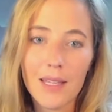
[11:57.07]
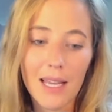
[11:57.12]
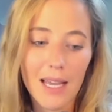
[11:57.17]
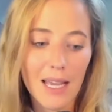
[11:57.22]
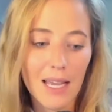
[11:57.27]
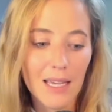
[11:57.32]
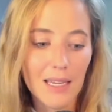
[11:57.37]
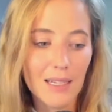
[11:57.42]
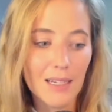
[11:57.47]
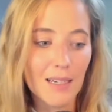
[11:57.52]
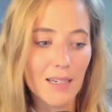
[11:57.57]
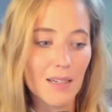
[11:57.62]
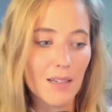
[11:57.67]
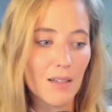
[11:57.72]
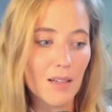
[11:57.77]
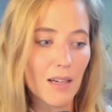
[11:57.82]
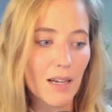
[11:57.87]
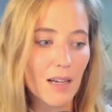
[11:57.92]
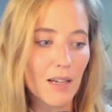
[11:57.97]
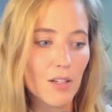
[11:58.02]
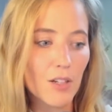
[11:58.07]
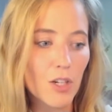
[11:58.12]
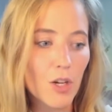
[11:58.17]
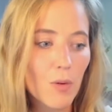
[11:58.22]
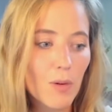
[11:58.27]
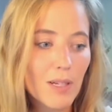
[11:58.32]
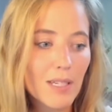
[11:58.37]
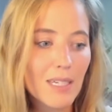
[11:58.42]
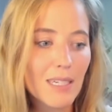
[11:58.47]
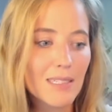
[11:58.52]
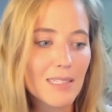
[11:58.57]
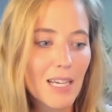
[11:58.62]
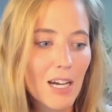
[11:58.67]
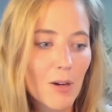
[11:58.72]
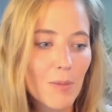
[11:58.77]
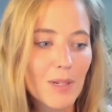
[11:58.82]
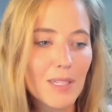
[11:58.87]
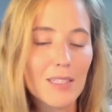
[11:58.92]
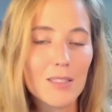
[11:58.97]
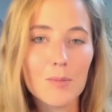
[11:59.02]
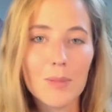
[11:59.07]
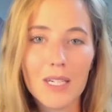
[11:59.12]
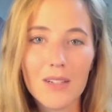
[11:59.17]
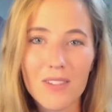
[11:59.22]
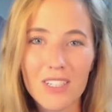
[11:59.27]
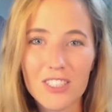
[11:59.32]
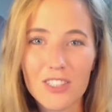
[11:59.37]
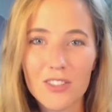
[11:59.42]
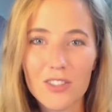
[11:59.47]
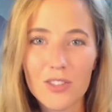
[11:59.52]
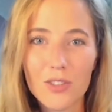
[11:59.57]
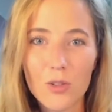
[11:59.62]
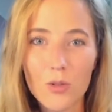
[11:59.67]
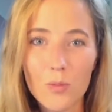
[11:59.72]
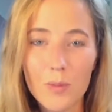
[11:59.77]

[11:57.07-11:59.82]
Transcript: And no one can tell me this big vision's too